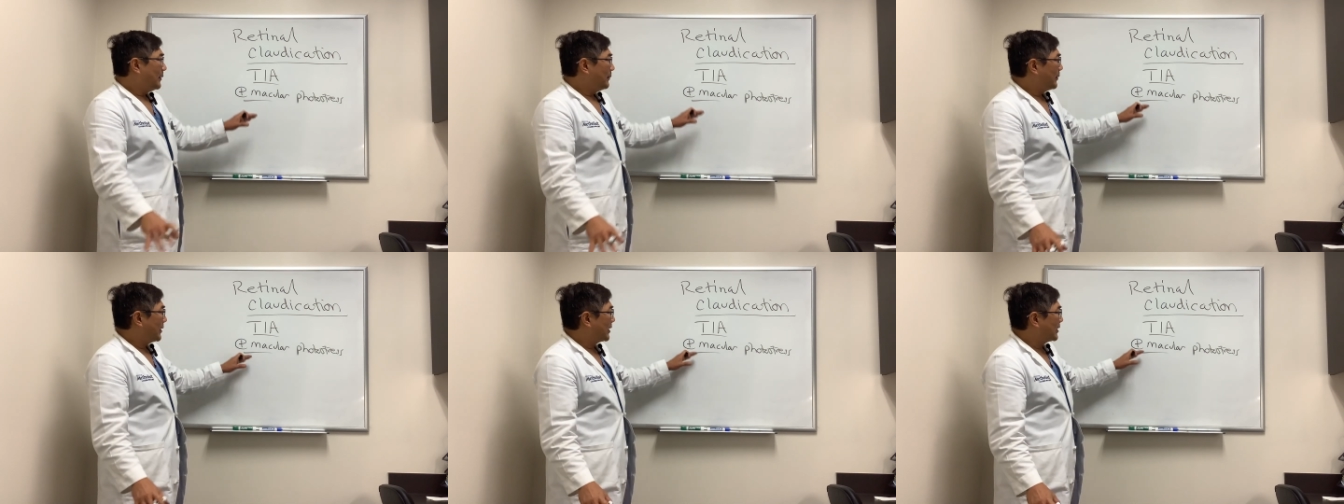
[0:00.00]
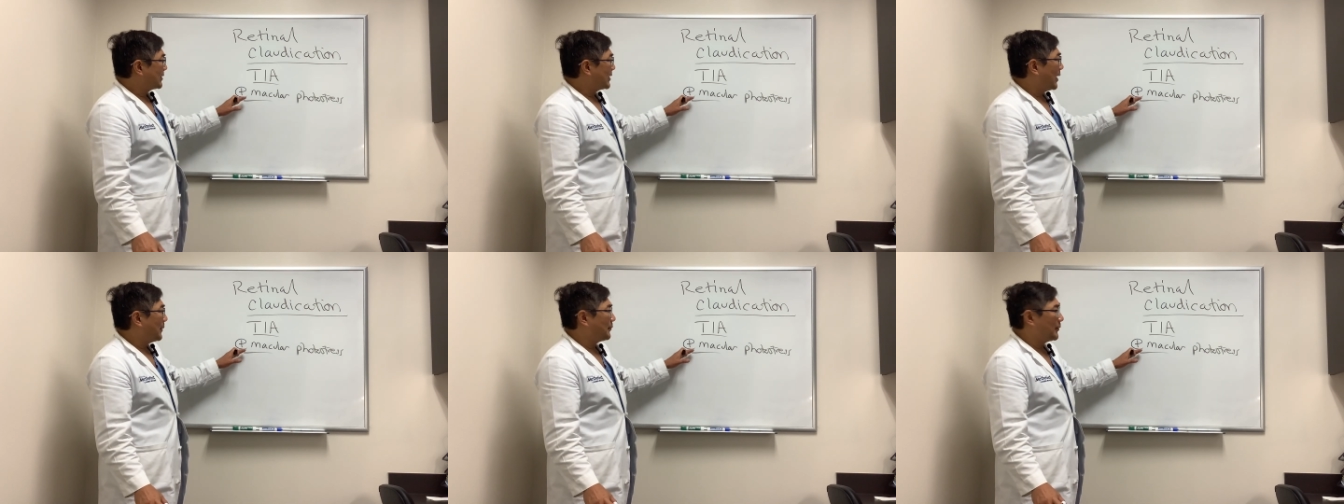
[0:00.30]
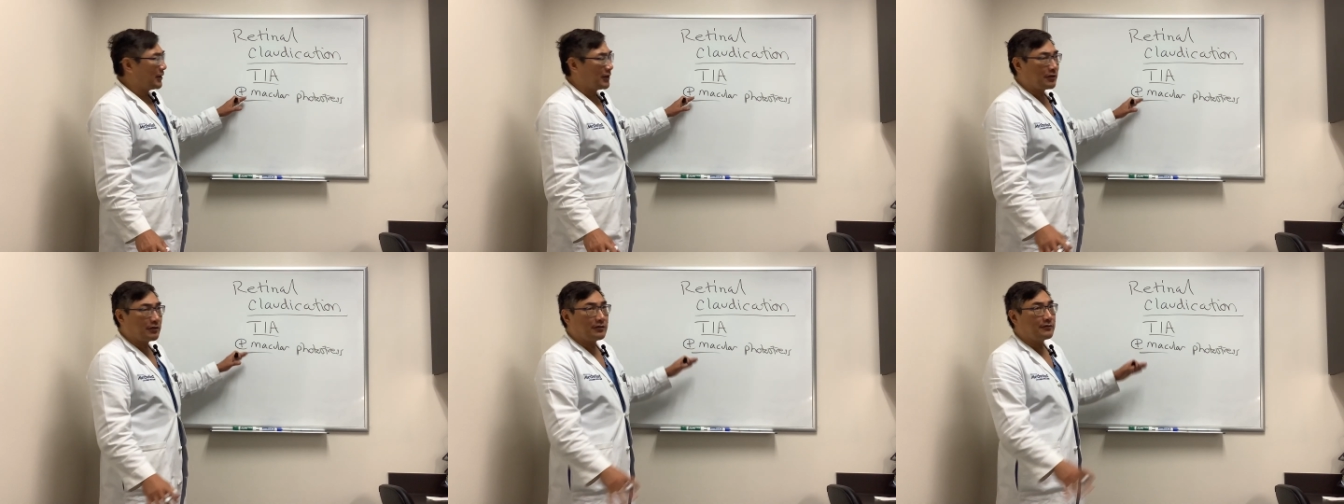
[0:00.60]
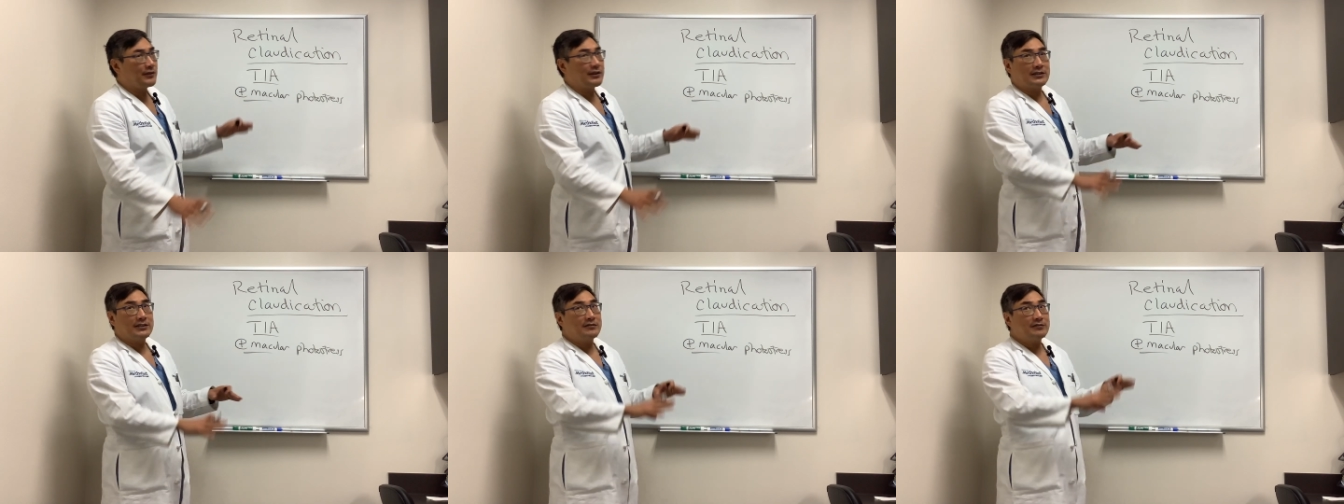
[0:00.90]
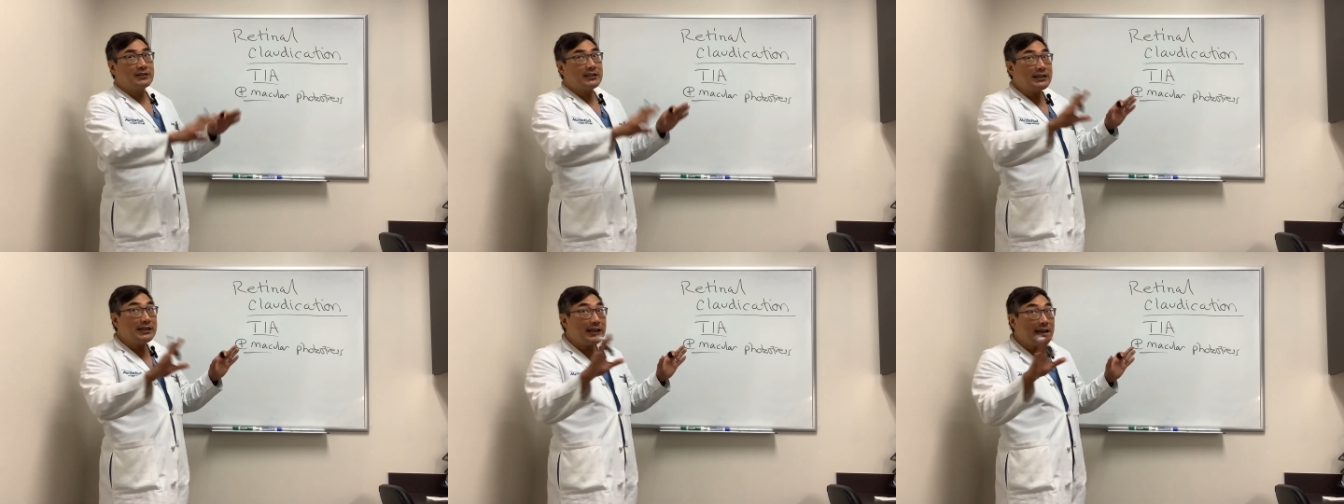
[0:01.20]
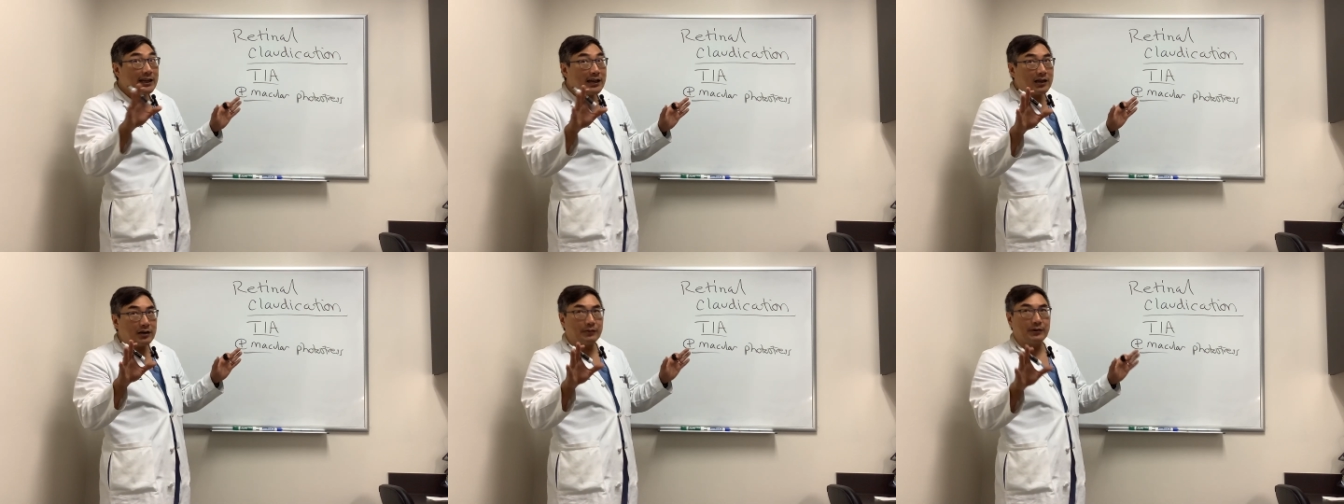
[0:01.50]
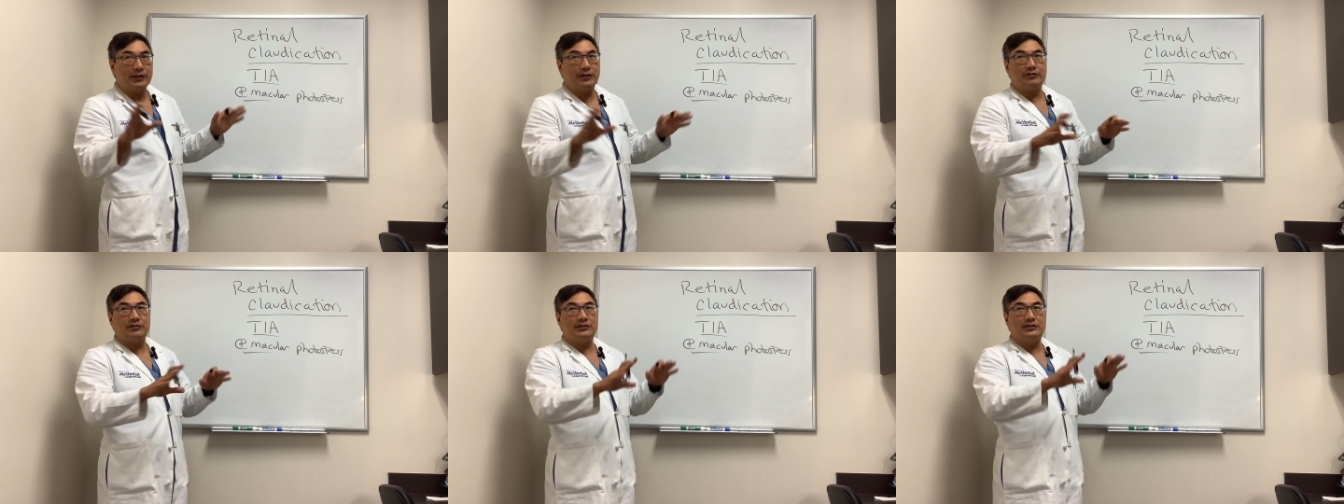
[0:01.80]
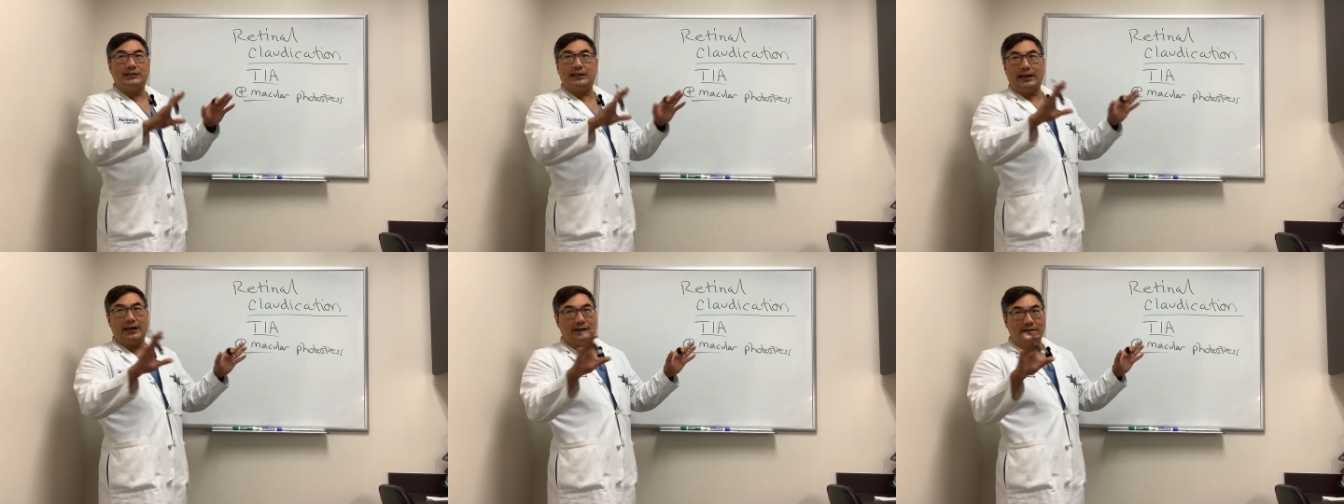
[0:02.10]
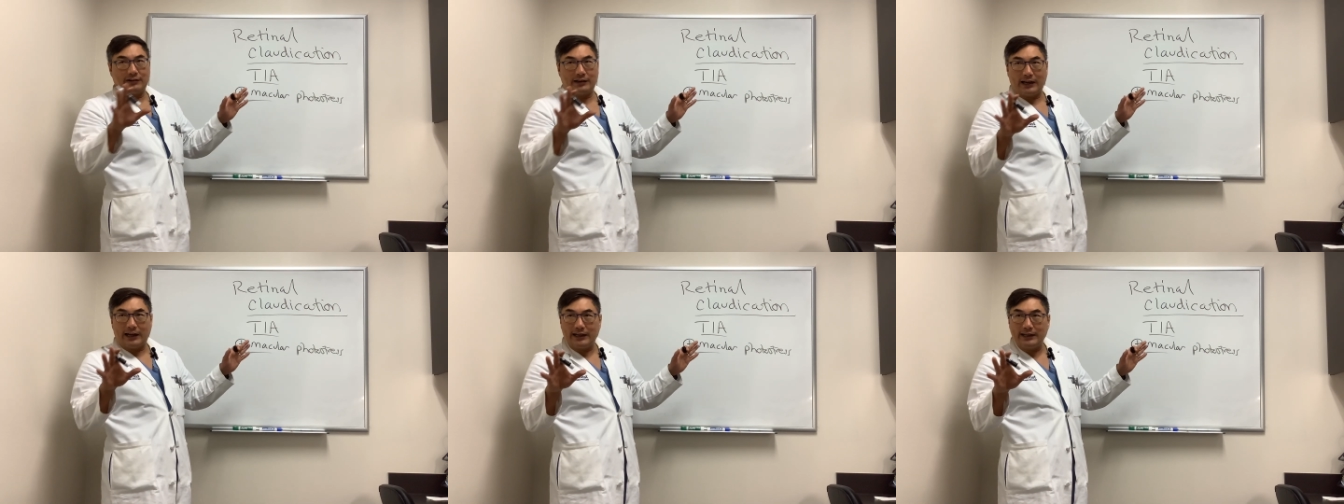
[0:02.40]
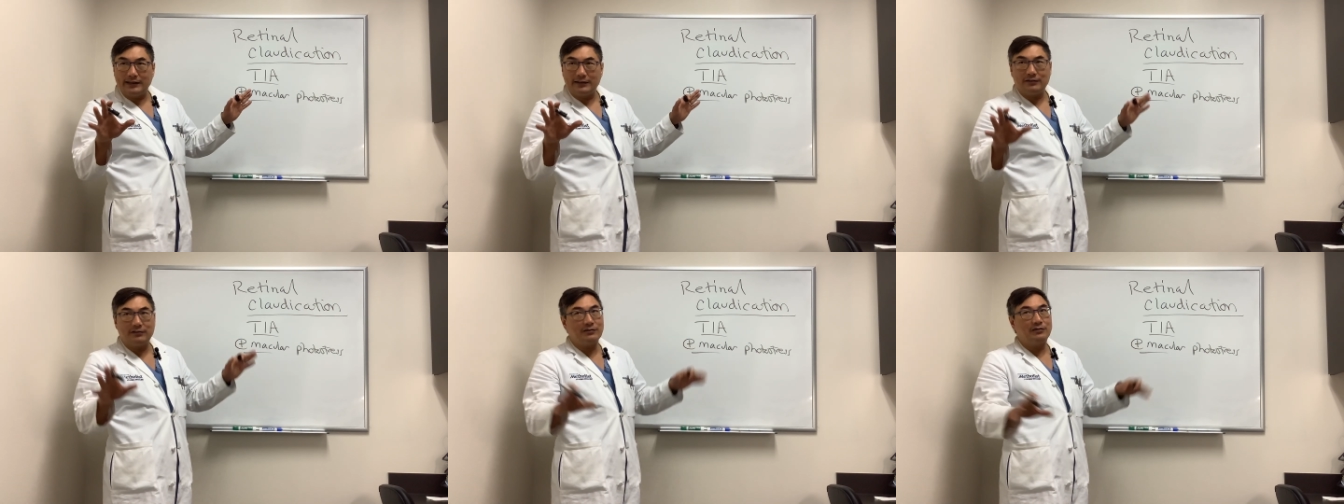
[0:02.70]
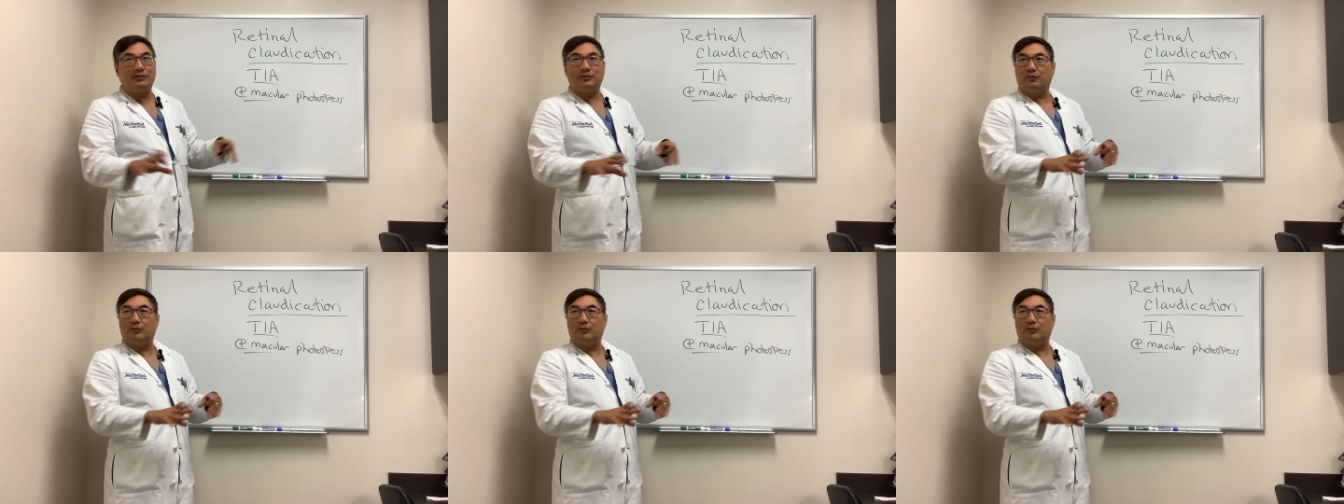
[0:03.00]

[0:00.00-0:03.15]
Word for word: Because optic nerve doesn't really care whether it's day or night or